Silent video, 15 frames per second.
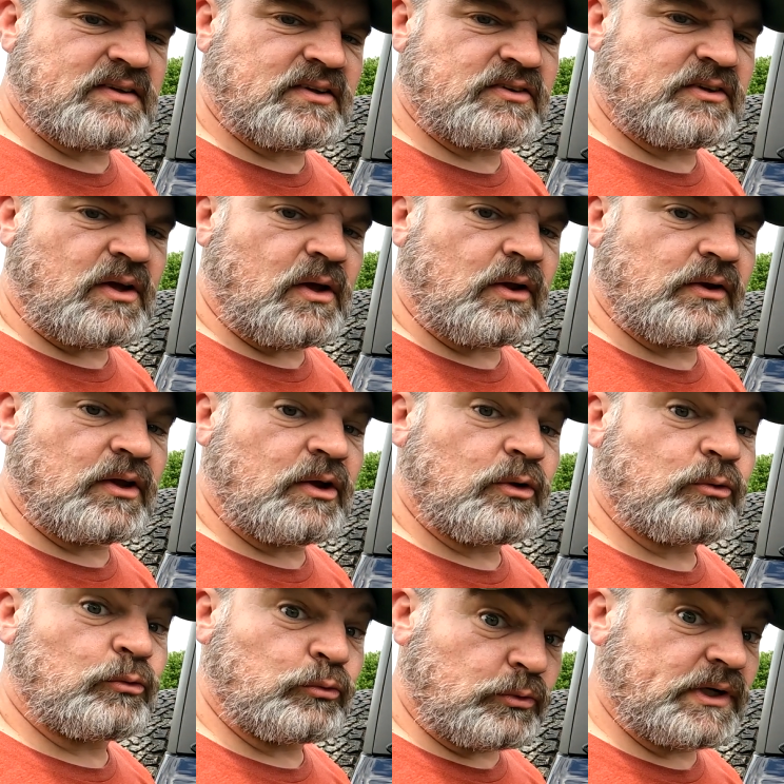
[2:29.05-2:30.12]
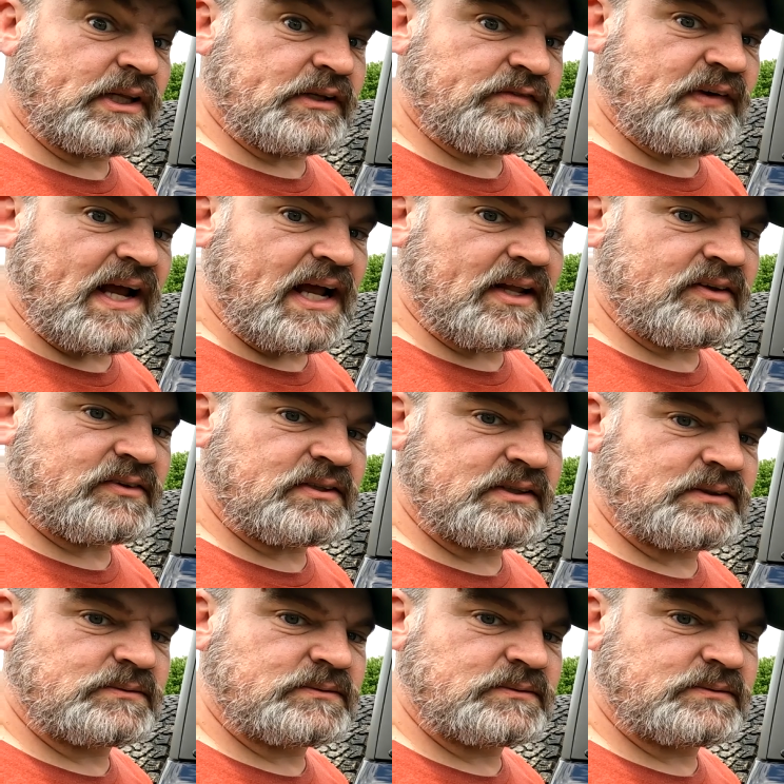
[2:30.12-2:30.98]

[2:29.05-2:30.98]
installed really fast.